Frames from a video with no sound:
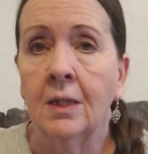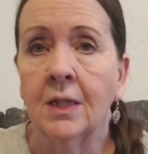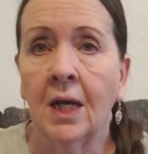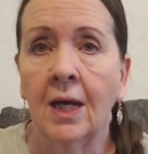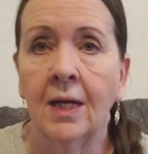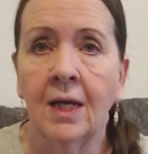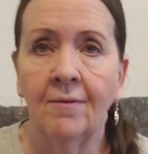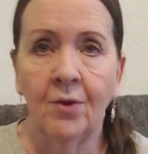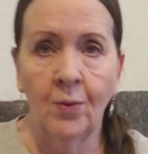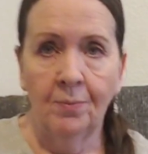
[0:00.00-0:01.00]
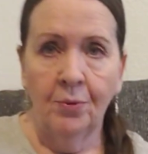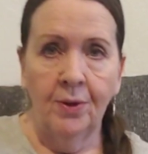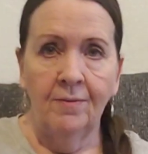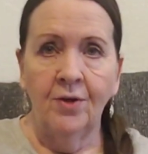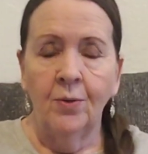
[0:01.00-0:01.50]
to kind of give you a
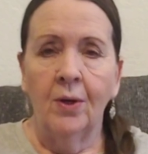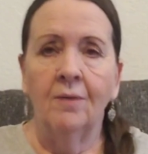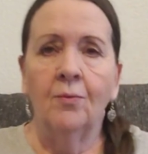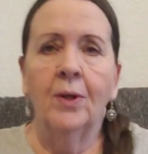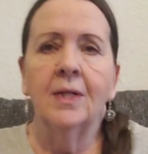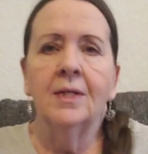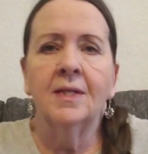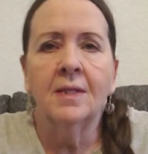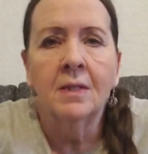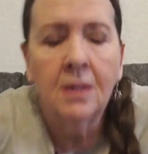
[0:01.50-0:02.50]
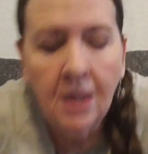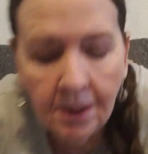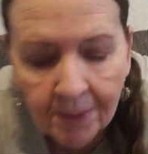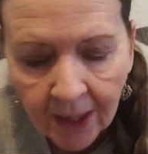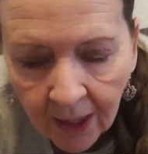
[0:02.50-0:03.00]
preview of what's
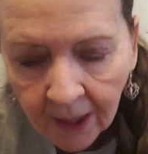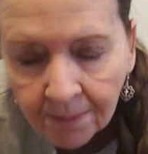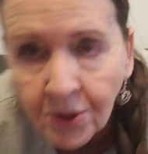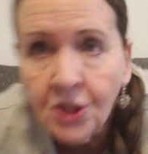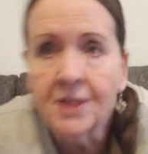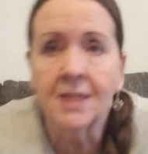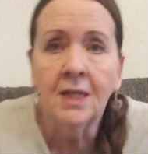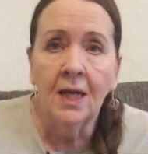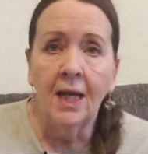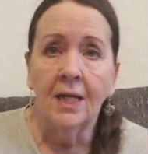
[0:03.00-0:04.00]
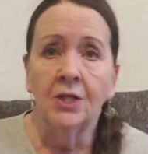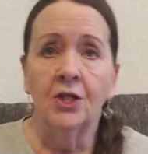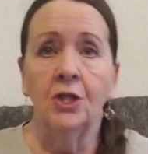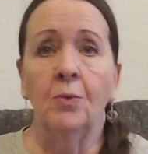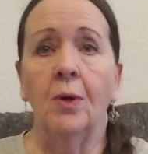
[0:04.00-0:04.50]
coming up, just in
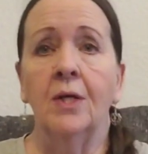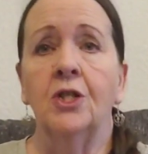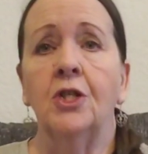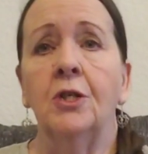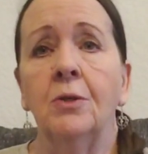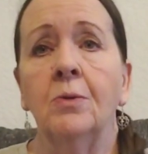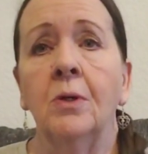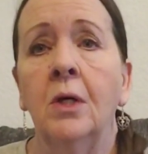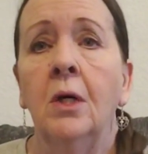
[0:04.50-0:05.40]
case you want to